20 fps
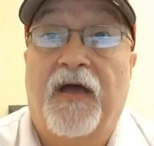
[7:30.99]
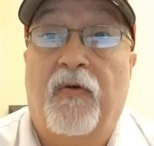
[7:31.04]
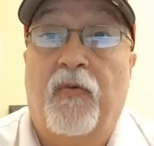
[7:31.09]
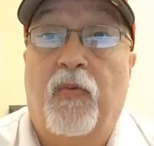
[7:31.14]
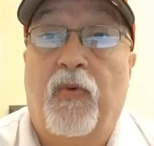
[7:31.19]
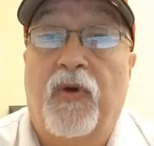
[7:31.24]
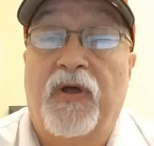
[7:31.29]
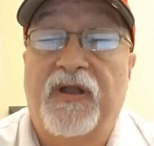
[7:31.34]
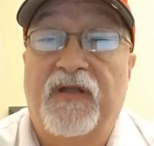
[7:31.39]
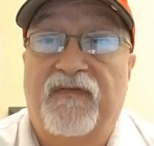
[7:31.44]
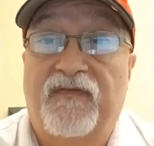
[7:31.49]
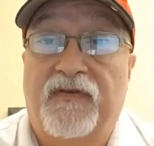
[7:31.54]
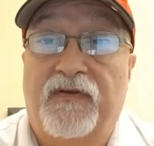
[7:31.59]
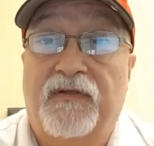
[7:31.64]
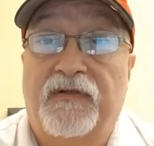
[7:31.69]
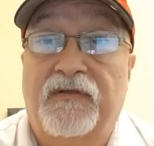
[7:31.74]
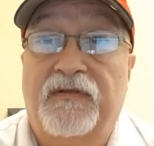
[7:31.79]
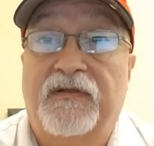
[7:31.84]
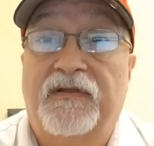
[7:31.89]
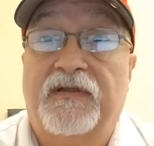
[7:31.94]

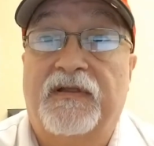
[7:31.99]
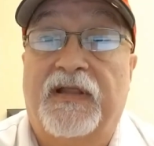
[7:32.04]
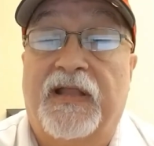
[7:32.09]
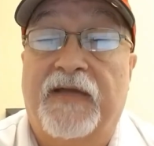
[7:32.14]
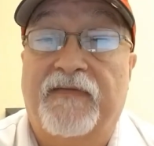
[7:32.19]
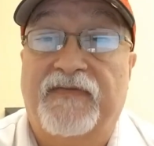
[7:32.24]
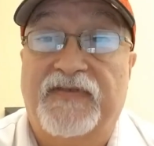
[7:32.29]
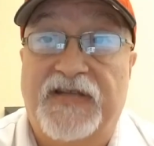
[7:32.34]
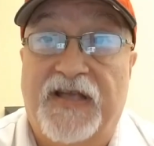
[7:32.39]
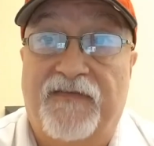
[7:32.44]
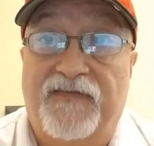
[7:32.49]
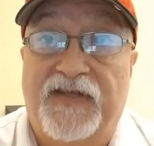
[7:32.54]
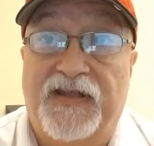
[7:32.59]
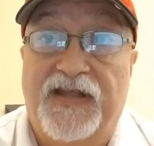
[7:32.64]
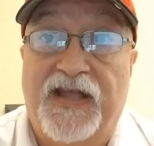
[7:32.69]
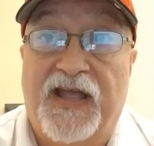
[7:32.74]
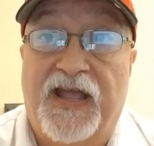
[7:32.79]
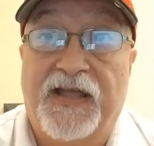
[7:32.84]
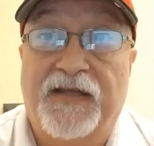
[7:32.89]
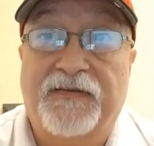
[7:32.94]
wonderful life safety
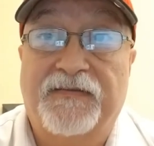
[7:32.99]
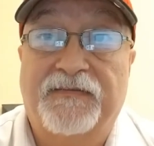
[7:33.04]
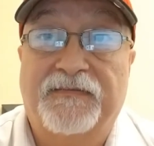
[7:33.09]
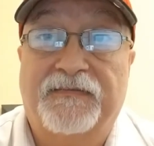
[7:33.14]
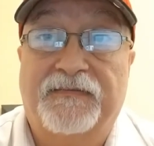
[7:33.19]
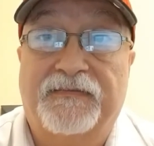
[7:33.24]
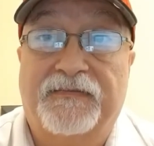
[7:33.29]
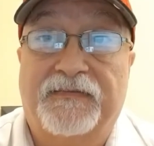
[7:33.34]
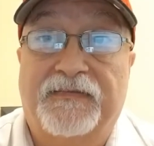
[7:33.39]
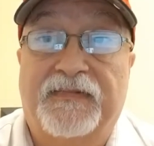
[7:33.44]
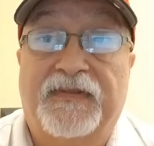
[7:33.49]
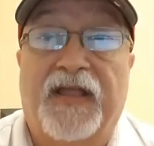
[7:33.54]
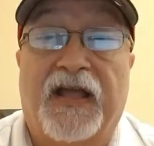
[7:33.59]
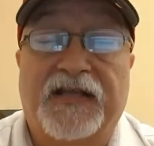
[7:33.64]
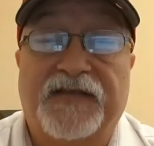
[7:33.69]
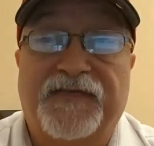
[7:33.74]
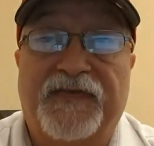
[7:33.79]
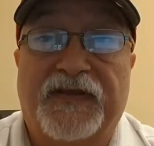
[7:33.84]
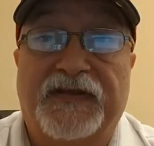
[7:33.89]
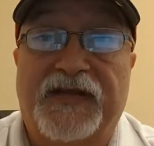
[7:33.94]
day.
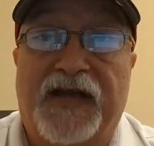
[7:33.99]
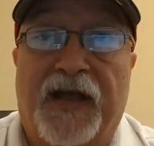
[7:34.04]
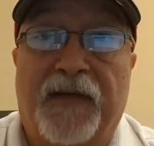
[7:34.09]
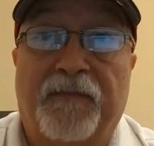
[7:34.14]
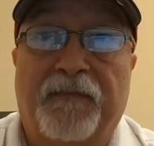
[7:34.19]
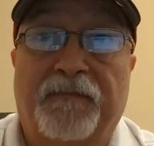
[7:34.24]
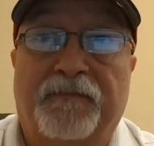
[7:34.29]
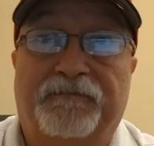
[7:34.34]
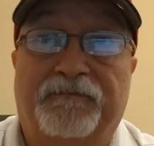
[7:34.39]
Thanks for your time.